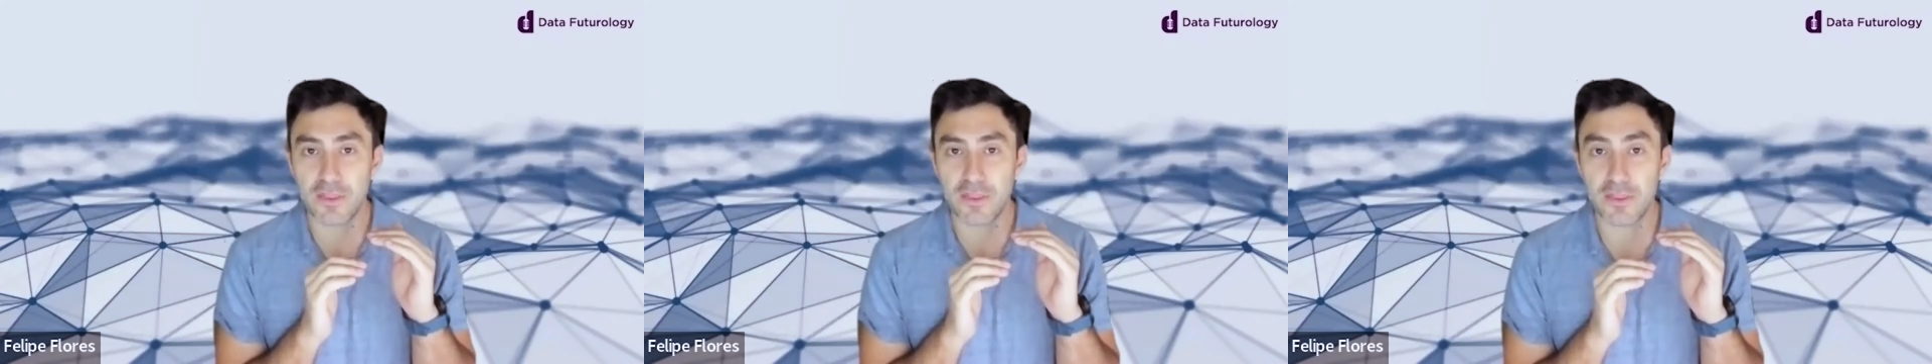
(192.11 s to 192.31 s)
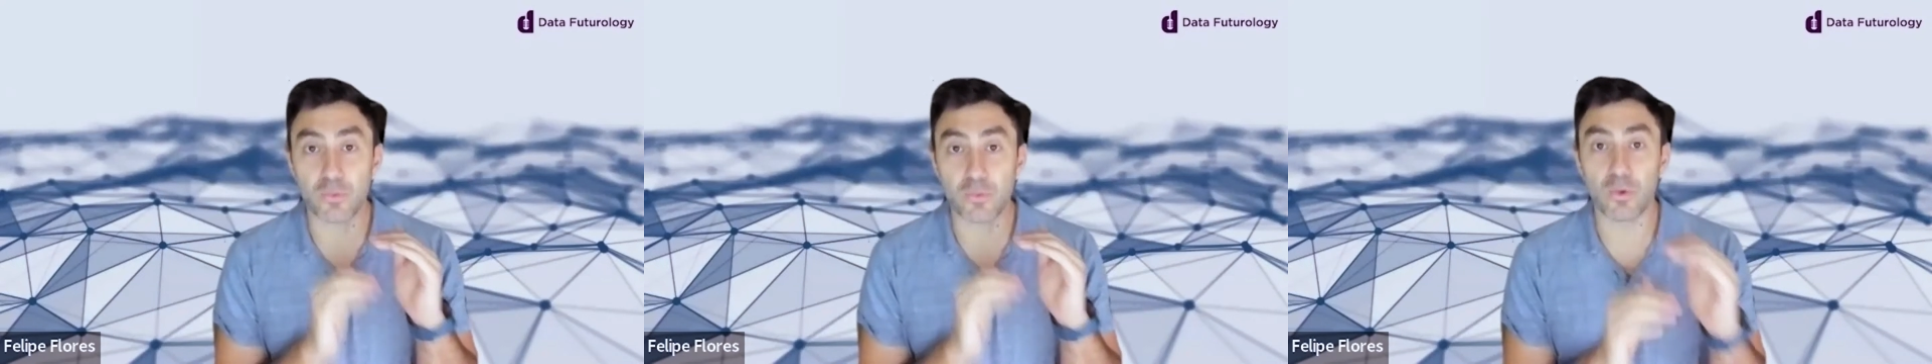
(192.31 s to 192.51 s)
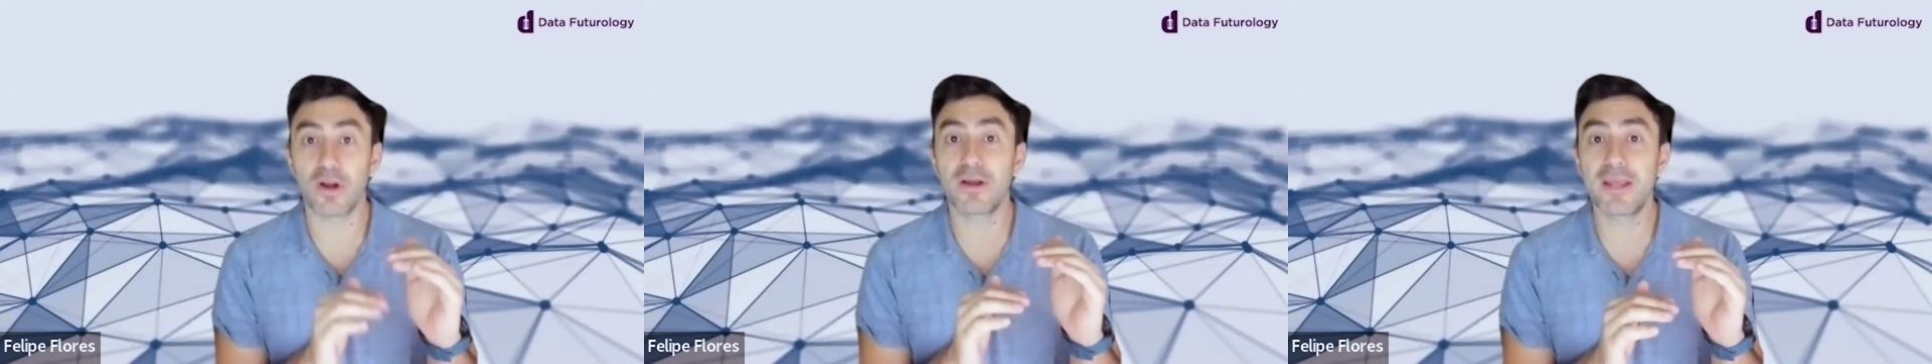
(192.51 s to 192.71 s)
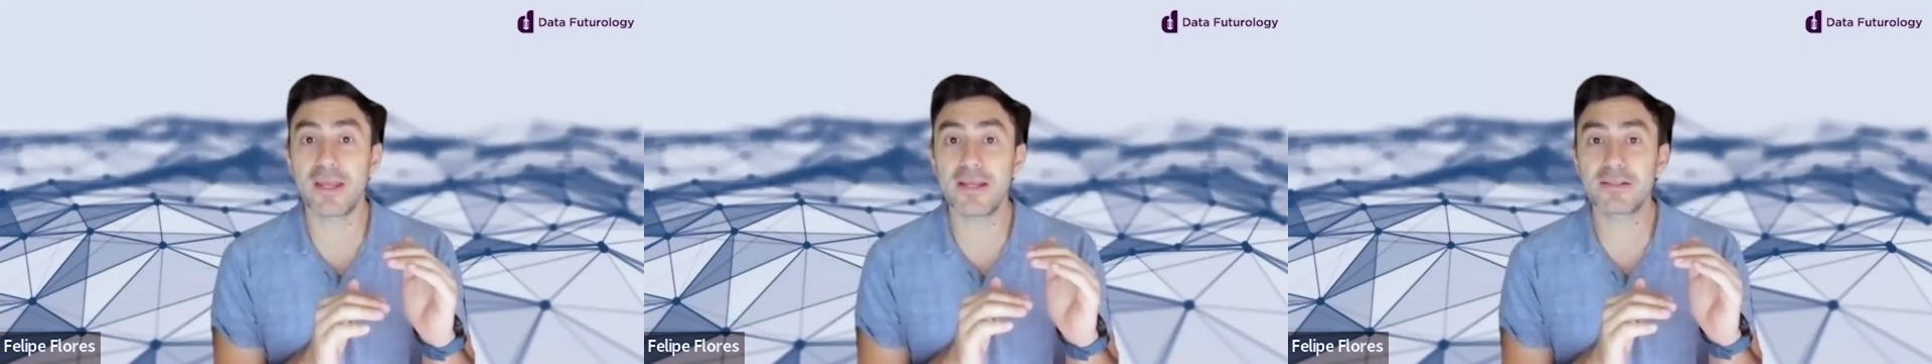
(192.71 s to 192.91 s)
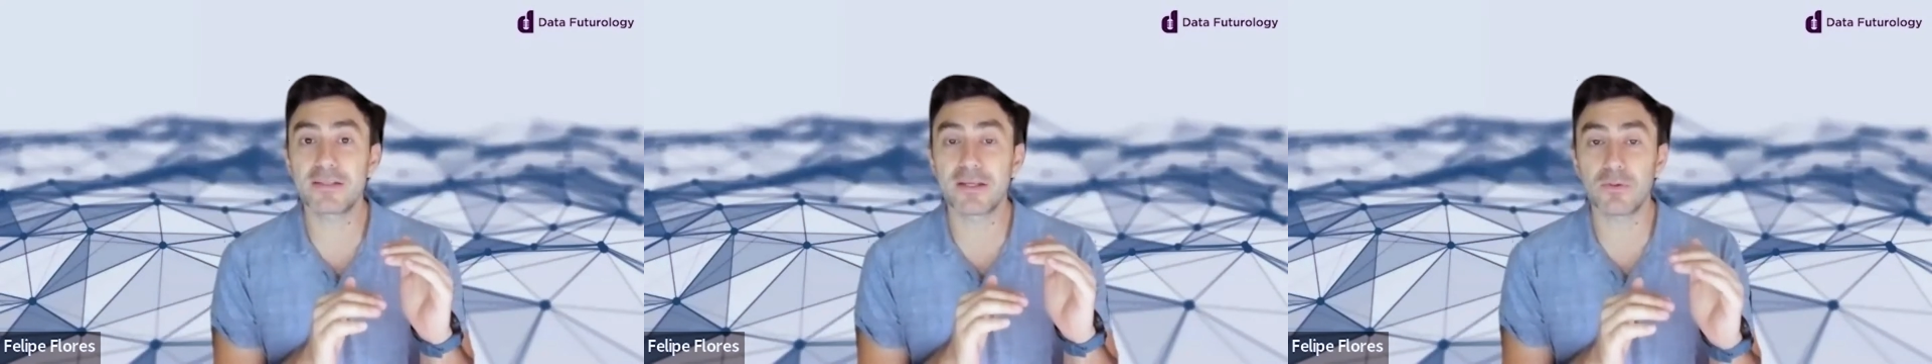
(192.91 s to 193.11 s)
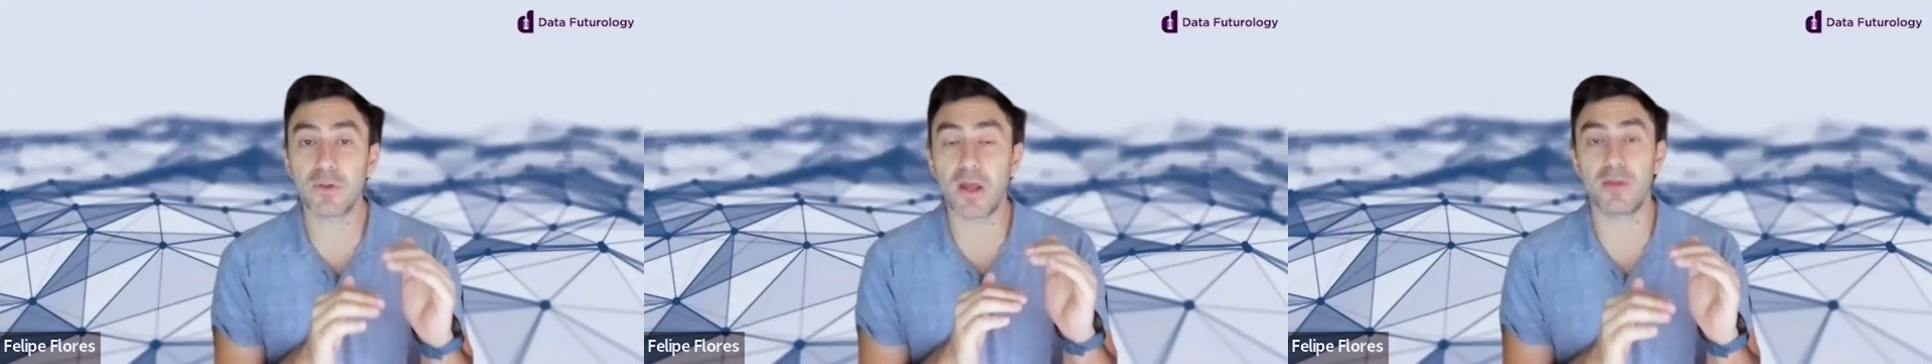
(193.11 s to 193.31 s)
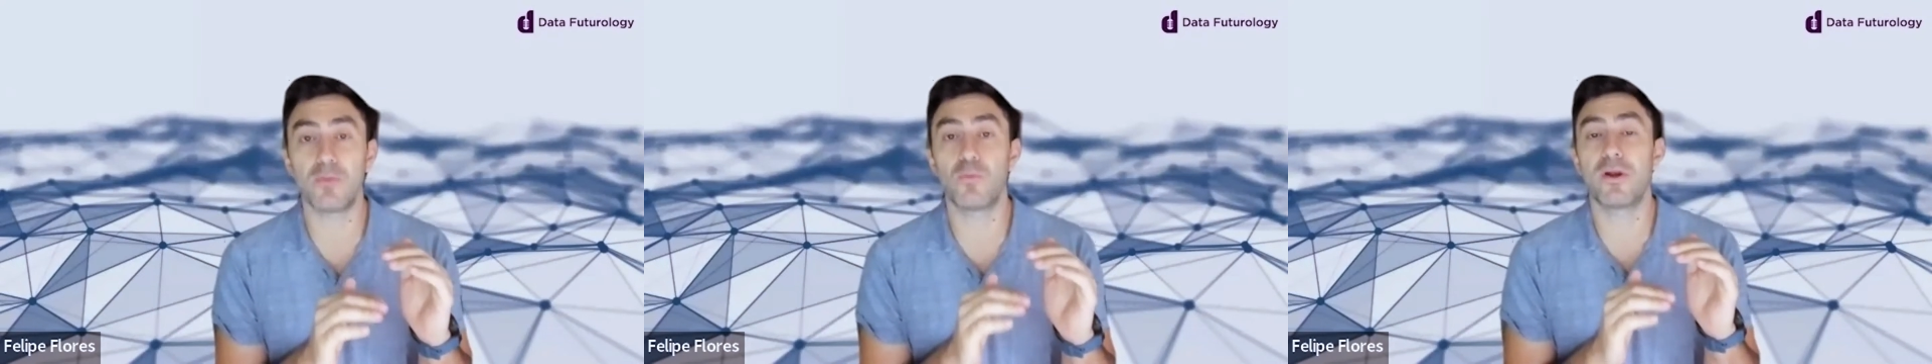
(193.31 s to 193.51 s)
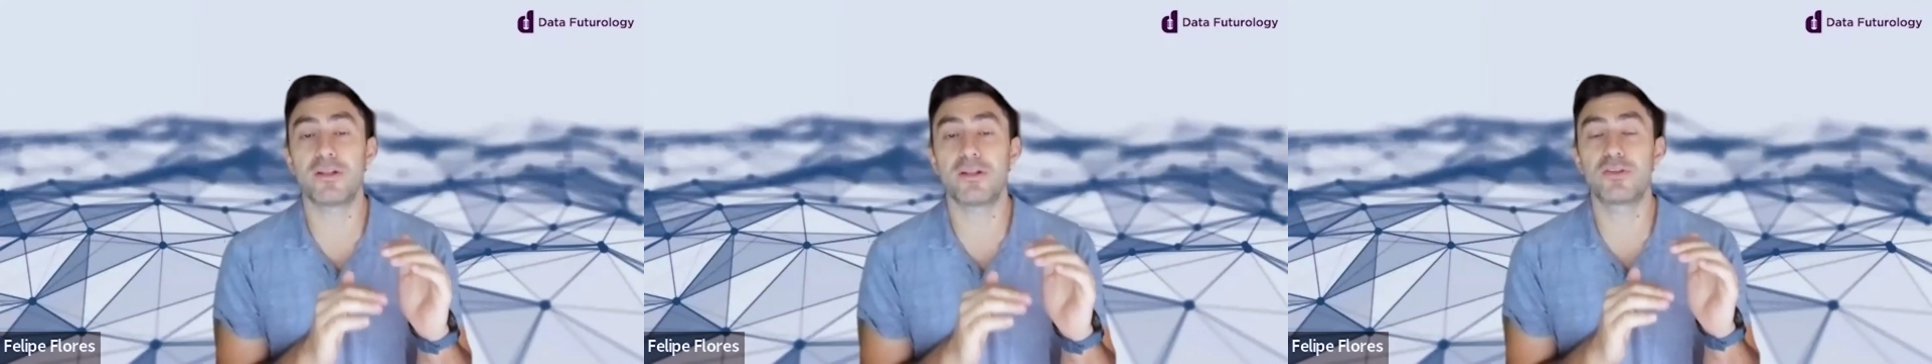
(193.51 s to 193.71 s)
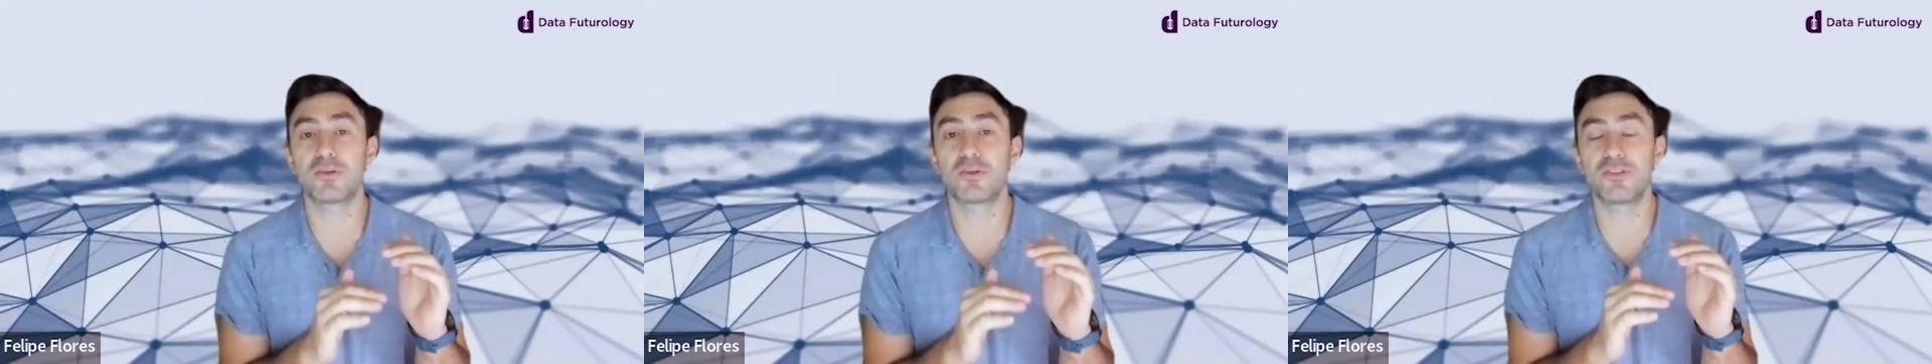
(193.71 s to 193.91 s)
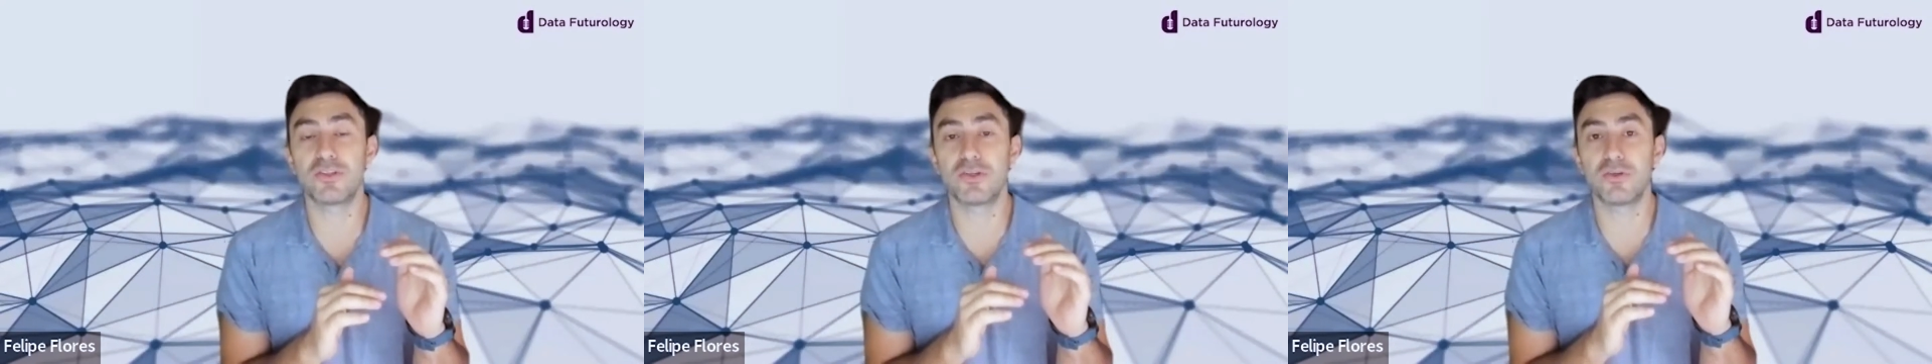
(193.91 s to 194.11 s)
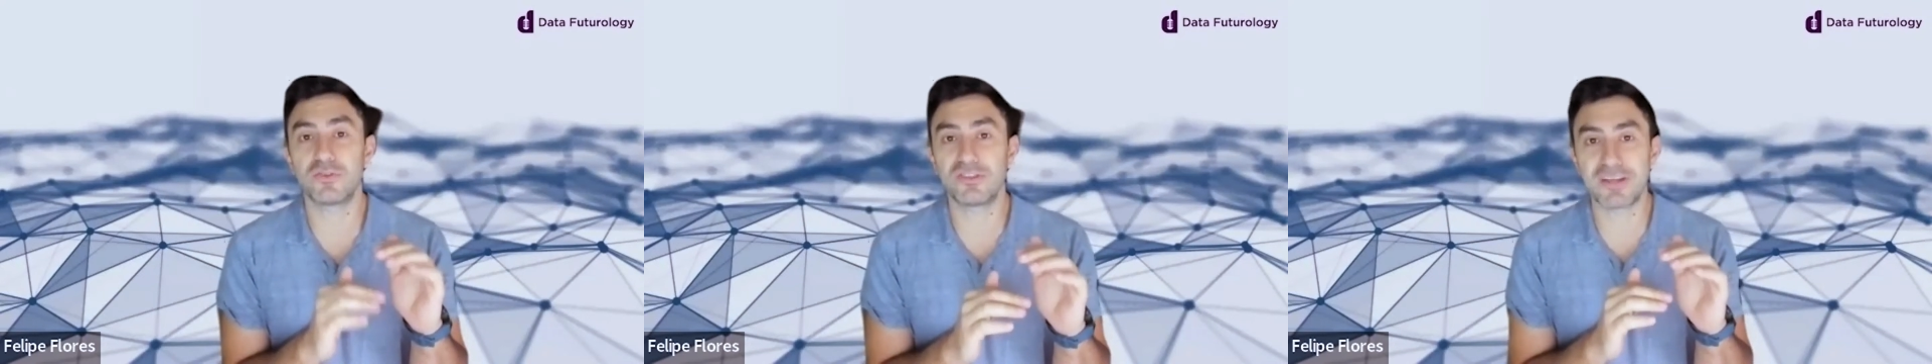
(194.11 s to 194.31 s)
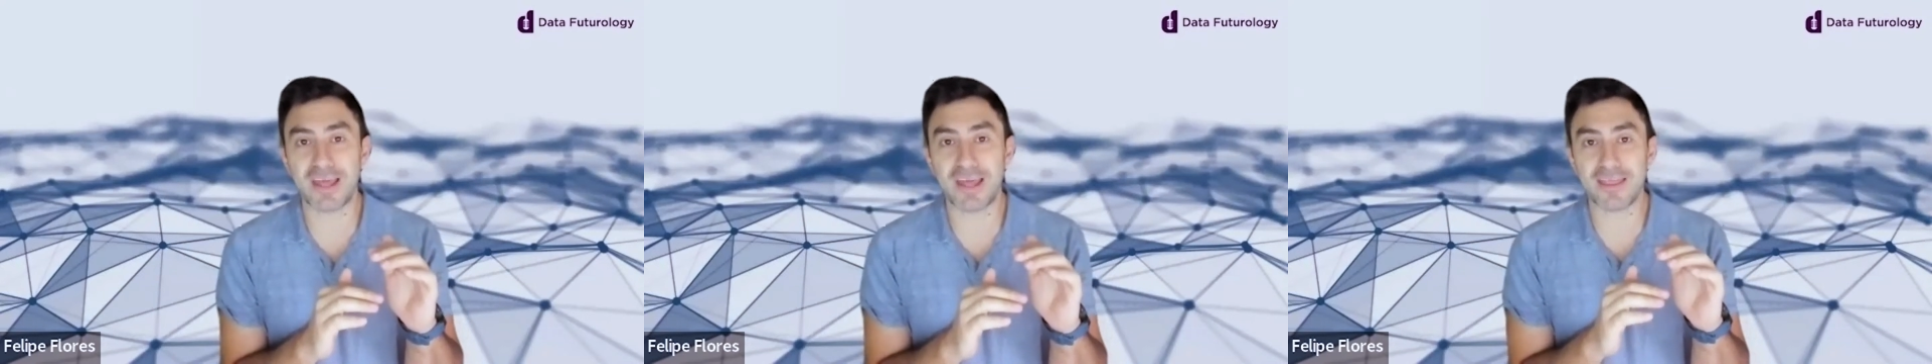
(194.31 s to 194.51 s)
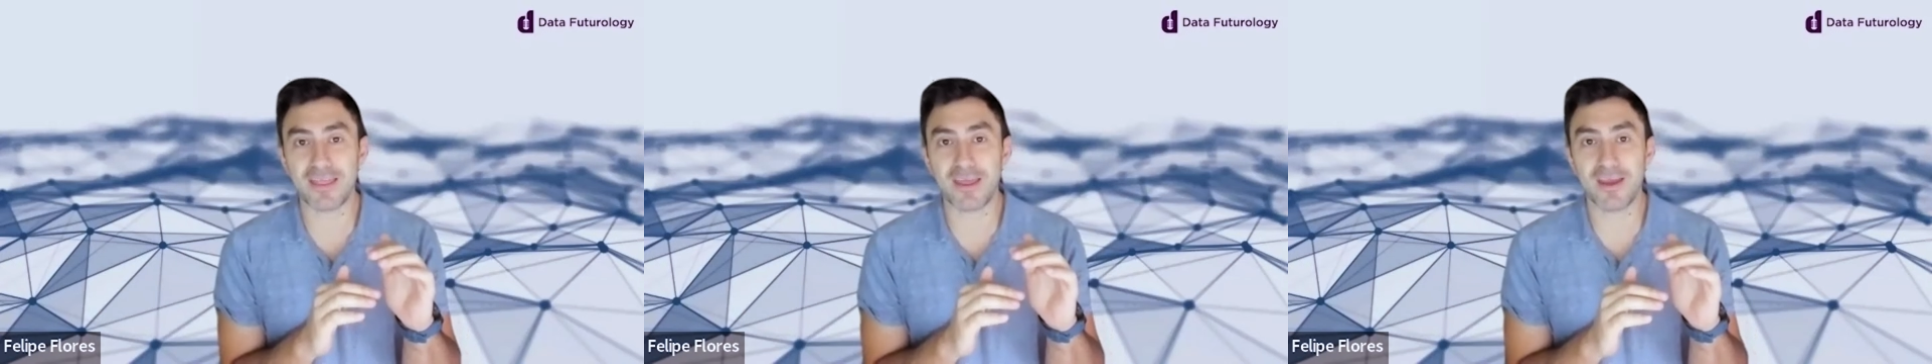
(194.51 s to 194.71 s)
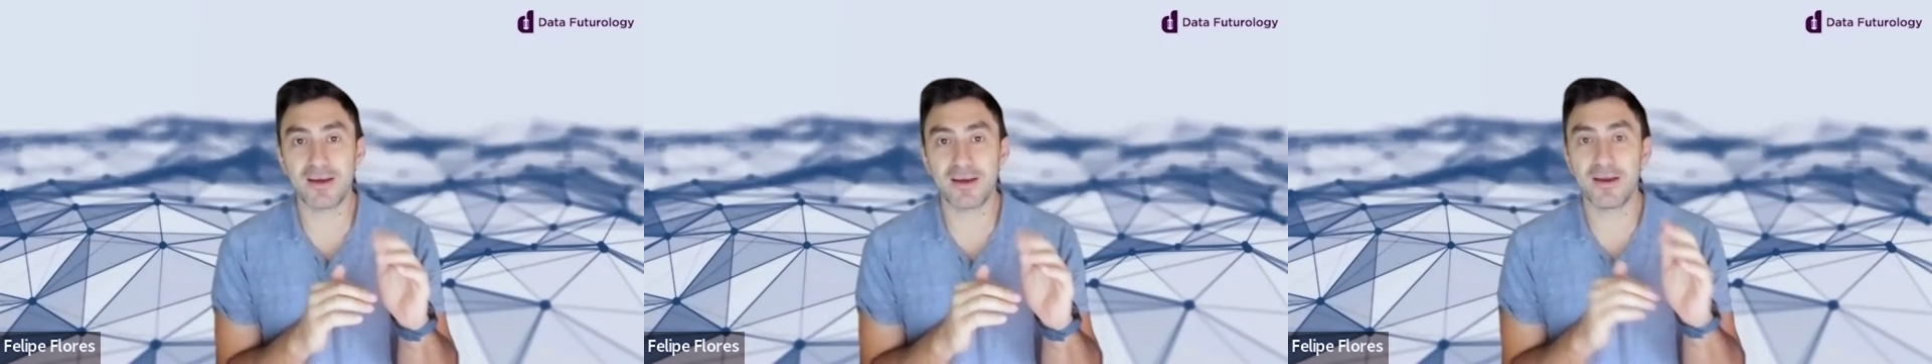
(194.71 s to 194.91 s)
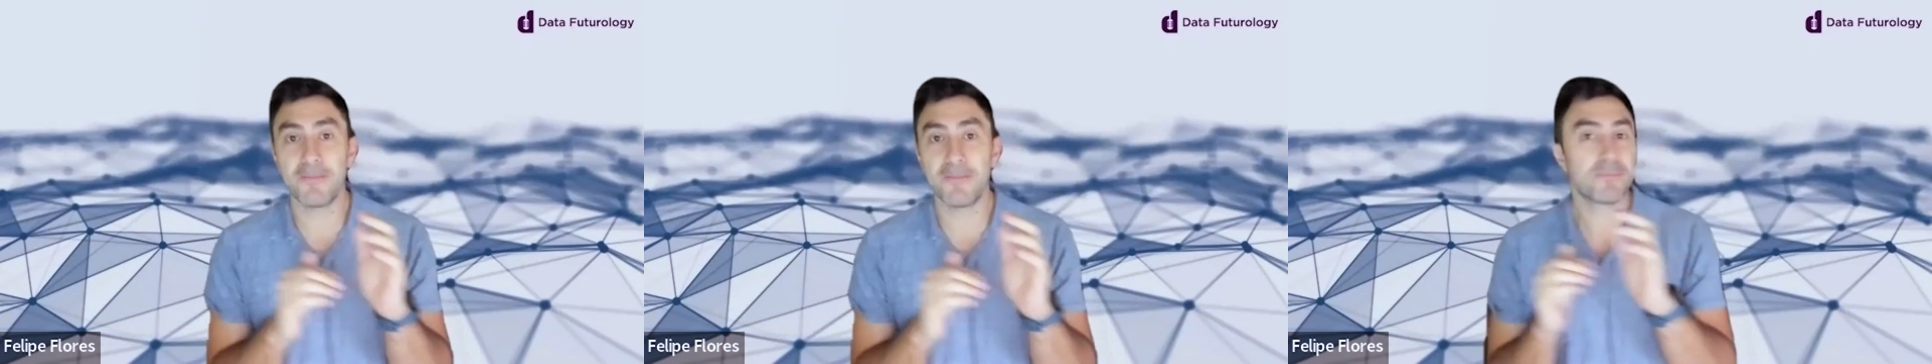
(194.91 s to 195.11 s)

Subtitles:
the workings and what it took to get there,